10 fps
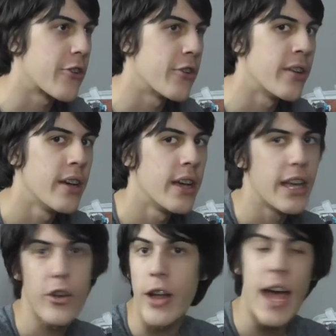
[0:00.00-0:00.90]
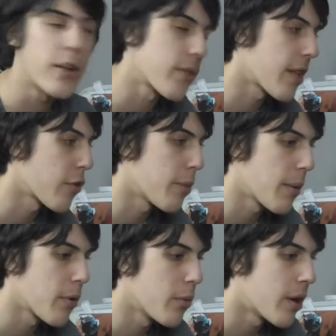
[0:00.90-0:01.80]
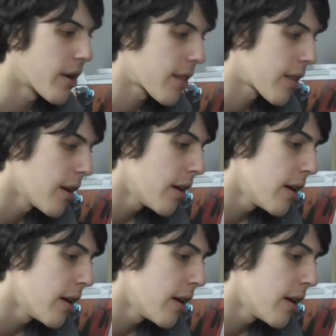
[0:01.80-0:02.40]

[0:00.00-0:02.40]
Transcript: could handle several people at once.